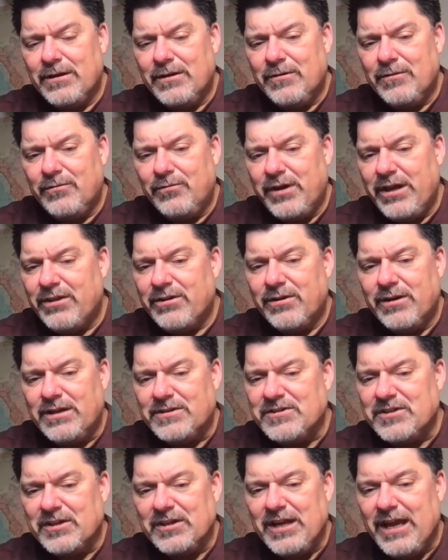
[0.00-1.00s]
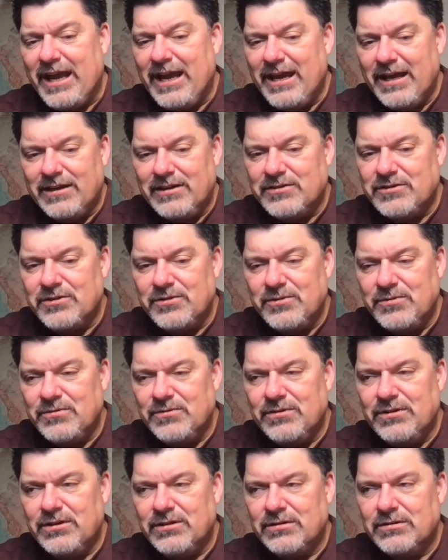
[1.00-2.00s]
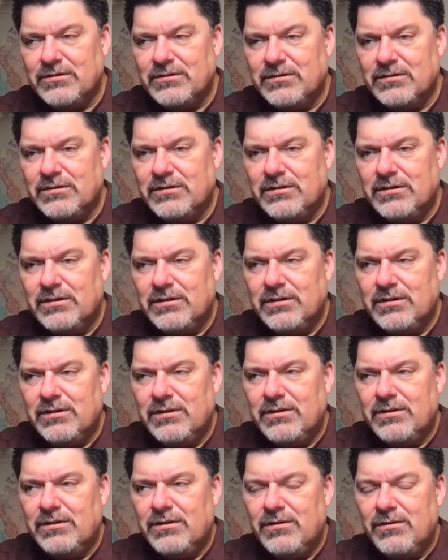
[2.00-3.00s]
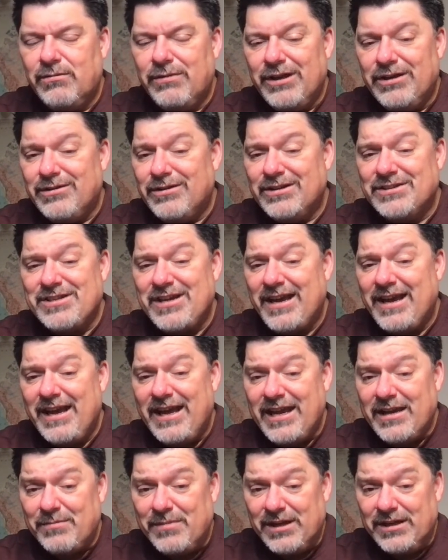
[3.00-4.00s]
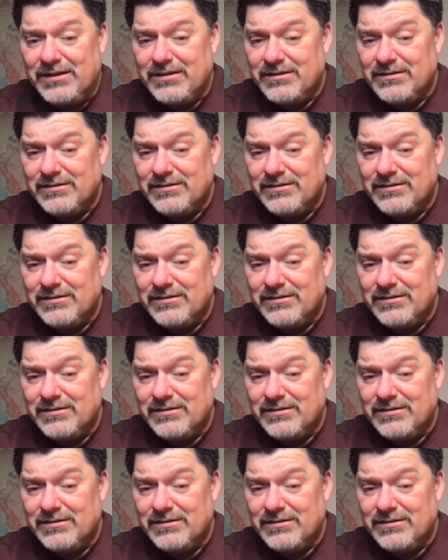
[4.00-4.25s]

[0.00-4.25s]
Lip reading: whether it's an attitude, whether it's a habit,